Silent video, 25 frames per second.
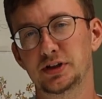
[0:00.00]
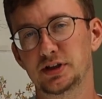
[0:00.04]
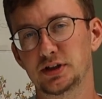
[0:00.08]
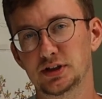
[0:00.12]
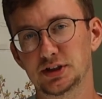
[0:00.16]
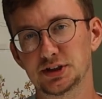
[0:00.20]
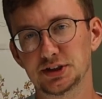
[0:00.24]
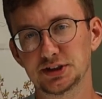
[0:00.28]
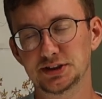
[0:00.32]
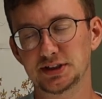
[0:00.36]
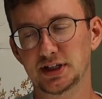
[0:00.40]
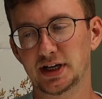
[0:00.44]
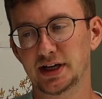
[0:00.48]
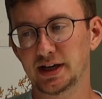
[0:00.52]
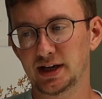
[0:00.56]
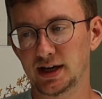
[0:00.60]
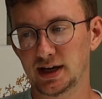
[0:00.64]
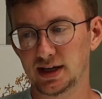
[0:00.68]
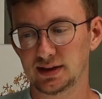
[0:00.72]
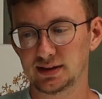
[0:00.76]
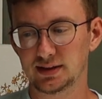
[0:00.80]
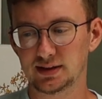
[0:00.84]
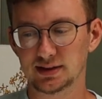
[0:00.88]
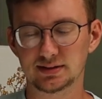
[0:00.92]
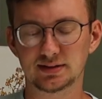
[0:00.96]
years I
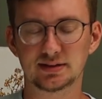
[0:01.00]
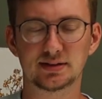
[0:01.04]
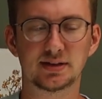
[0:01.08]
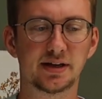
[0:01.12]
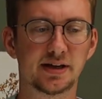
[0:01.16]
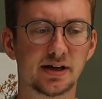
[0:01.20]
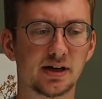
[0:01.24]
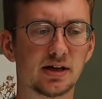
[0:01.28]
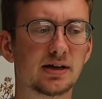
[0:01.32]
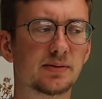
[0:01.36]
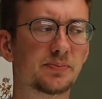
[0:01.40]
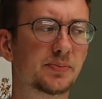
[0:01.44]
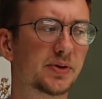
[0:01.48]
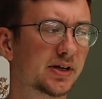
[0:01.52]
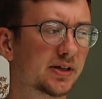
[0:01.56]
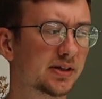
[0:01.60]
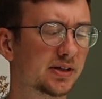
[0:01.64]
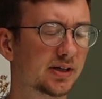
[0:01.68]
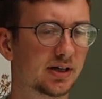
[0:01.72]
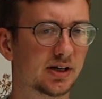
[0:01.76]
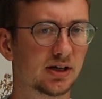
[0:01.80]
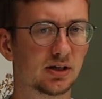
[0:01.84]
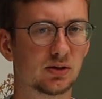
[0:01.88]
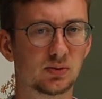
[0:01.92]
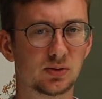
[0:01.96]
had this lamp, and
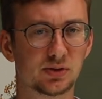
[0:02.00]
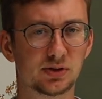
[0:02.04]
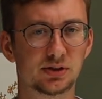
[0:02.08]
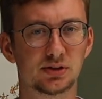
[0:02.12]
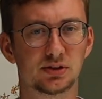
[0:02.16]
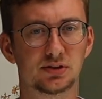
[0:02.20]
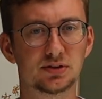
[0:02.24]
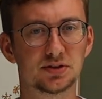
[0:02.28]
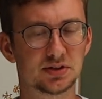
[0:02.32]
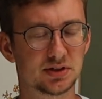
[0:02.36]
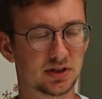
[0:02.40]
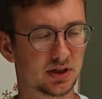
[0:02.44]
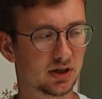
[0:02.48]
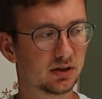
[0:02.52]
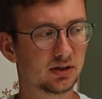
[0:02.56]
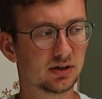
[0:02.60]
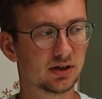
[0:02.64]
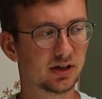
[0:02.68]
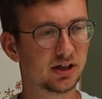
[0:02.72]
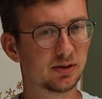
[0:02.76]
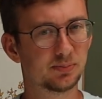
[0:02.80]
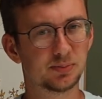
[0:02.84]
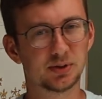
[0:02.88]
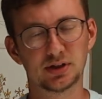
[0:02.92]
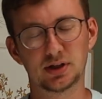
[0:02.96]
then I would use another
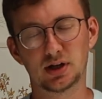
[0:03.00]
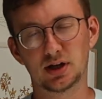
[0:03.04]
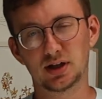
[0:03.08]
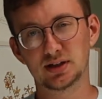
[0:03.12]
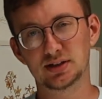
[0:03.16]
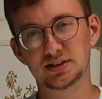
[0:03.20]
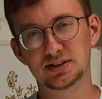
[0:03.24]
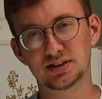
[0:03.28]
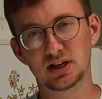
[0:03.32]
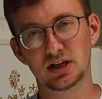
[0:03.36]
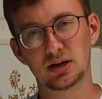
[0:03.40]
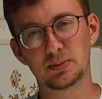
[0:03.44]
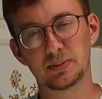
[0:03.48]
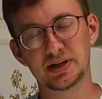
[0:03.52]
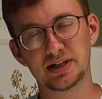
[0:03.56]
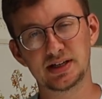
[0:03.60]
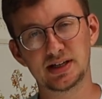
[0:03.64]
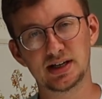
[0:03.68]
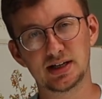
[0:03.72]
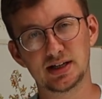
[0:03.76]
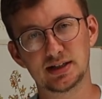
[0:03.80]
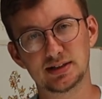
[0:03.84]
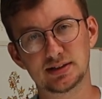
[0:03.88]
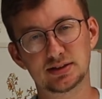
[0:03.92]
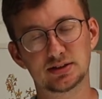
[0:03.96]
lamp on the other side of my
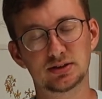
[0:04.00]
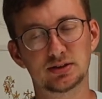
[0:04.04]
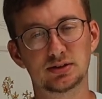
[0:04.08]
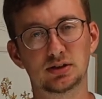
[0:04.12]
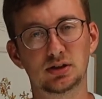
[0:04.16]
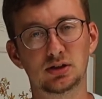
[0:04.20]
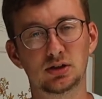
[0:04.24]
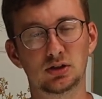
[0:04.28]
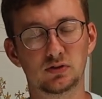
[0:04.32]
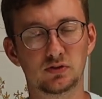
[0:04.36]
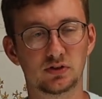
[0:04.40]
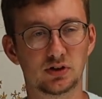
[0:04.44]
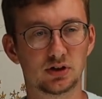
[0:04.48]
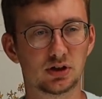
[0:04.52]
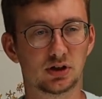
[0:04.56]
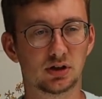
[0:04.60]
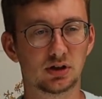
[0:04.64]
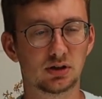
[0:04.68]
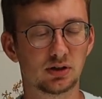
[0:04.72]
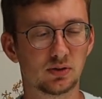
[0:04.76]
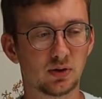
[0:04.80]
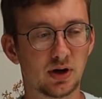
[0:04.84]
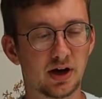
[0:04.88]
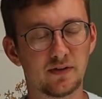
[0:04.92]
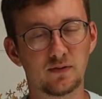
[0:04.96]
desk,
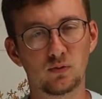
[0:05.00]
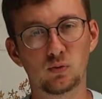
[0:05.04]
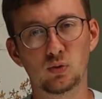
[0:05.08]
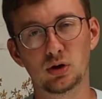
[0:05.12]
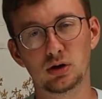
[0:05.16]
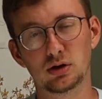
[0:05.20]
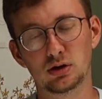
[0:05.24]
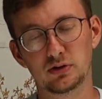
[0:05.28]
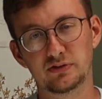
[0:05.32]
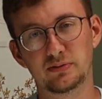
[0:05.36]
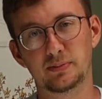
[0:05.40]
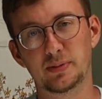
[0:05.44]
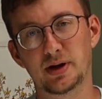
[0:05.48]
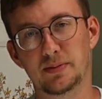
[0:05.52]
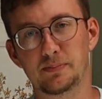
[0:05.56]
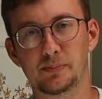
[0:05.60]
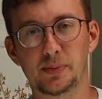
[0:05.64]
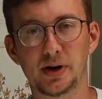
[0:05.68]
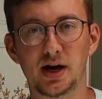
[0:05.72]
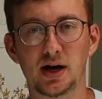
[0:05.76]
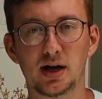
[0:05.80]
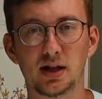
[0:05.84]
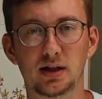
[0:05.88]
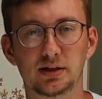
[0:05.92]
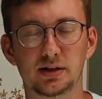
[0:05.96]
have one over my
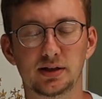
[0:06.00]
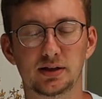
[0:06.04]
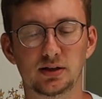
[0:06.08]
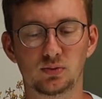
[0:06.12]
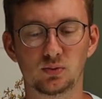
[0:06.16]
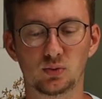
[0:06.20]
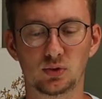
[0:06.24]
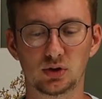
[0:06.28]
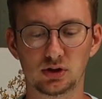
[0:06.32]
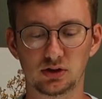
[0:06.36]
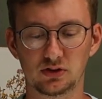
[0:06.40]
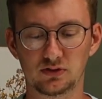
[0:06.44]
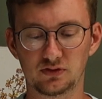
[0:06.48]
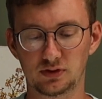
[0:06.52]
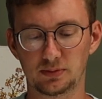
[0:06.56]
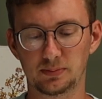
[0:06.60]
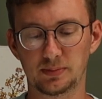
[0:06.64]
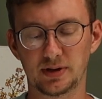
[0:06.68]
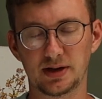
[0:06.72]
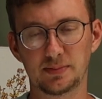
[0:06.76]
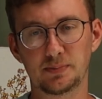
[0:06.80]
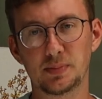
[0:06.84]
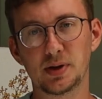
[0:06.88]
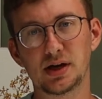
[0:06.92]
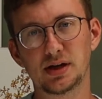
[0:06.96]
palette and one over
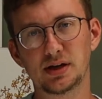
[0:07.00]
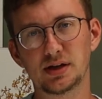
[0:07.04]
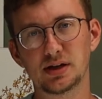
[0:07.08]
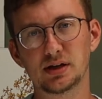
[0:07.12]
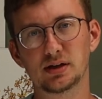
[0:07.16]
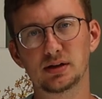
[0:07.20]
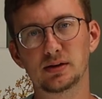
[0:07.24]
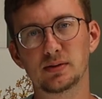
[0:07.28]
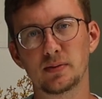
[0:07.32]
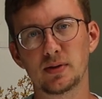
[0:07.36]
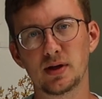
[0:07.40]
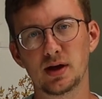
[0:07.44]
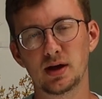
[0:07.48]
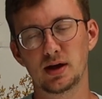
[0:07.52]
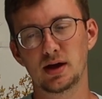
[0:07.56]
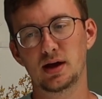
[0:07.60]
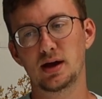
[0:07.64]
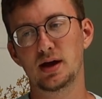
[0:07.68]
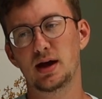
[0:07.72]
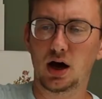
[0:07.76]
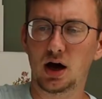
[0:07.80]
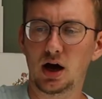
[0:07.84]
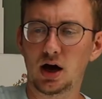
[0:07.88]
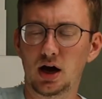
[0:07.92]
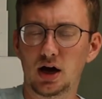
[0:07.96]
my painting.
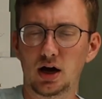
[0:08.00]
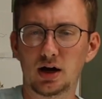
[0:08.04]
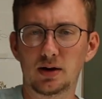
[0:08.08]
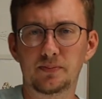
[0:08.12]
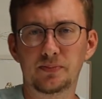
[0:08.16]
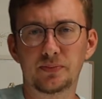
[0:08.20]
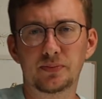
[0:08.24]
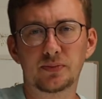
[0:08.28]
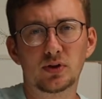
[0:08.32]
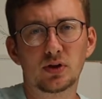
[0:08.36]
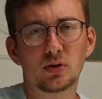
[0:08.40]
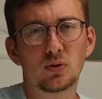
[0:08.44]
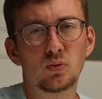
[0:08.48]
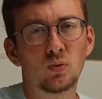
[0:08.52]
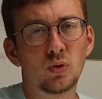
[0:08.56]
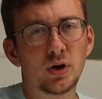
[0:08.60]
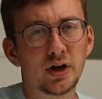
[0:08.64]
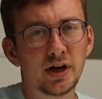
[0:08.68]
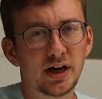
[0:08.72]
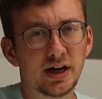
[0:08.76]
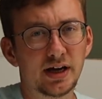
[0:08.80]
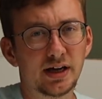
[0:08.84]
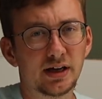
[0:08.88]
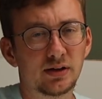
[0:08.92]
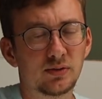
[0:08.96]

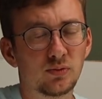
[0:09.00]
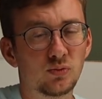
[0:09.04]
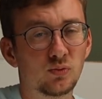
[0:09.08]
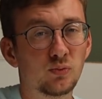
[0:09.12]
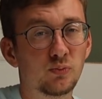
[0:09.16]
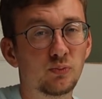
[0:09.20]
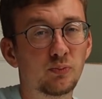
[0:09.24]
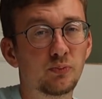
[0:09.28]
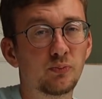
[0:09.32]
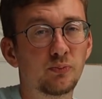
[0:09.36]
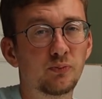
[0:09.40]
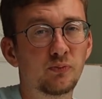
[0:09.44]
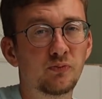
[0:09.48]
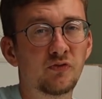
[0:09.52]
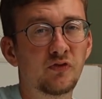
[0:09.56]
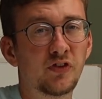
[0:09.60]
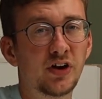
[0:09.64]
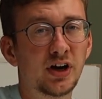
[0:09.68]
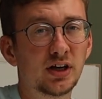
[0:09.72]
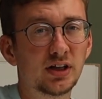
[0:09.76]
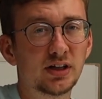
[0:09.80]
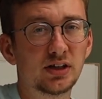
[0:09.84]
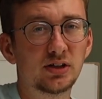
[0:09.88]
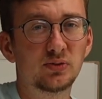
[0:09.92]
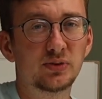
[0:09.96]
What I
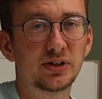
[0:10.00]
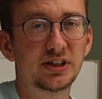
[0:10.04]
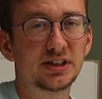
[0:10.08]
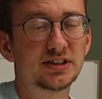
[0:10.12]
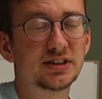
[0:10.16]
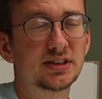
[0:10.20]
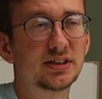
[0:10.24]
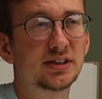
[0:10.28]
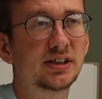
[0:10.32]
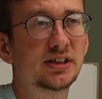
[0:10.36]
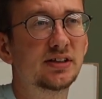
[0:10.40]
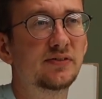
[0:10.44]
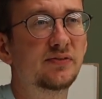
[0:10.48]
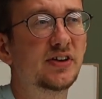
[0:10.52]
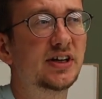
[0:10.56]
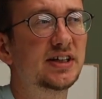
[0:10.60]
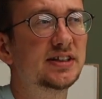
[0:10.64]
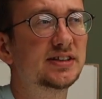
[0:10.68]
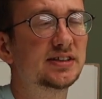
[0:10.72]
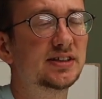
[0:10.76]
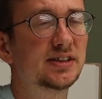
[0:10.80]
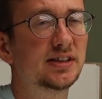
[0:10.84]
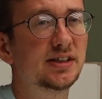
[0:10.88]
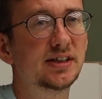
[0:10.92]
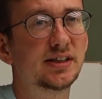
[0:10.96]
fairly recently
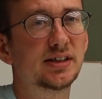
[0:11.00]
invested